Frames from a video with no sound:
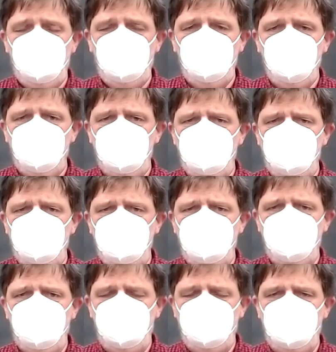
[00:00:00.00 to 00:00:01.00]
other questions
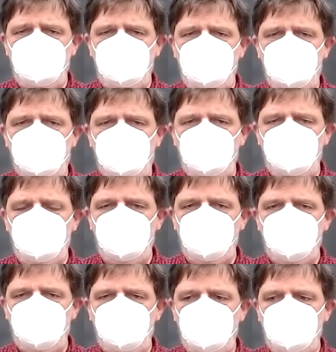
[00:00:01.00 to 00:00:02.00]
about that, about
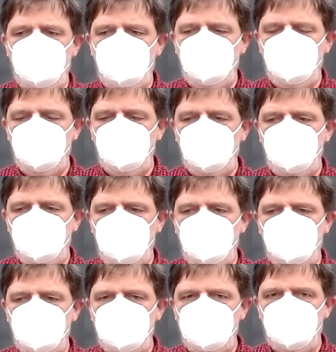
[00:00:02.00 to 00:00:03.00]
the final
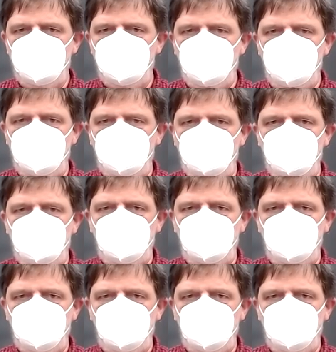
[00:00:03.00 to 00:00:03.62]
paper assignment